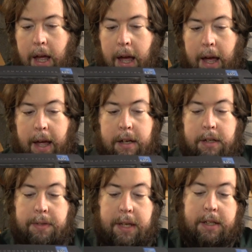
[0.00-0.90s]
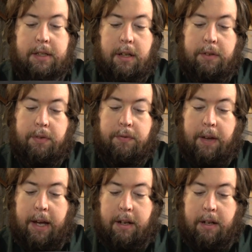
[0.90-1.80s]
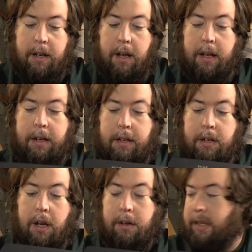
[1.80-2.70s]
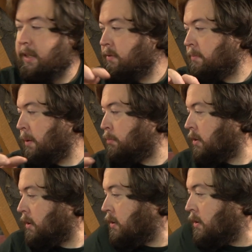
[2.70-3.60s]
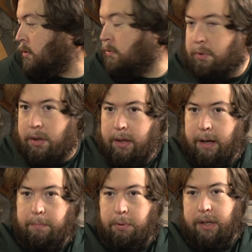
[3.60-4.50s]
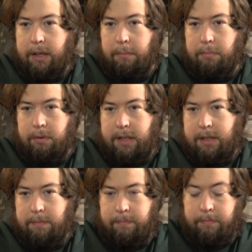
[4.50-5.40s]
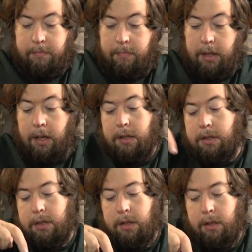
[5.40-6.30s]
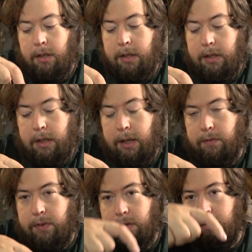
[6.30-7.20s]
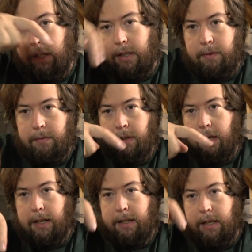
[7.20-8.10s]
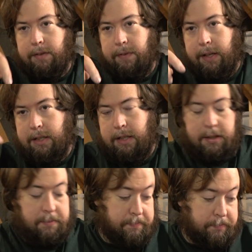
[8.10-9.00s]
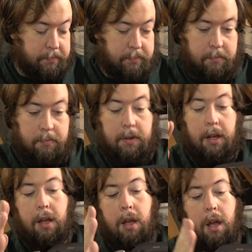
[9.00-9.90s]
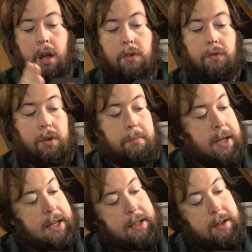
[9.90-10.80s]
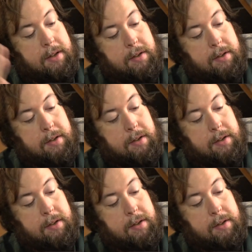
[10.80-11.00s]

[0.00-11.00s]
and things like the fact I don't need to remember what that point number is. I just click on the screen and activate it. for me,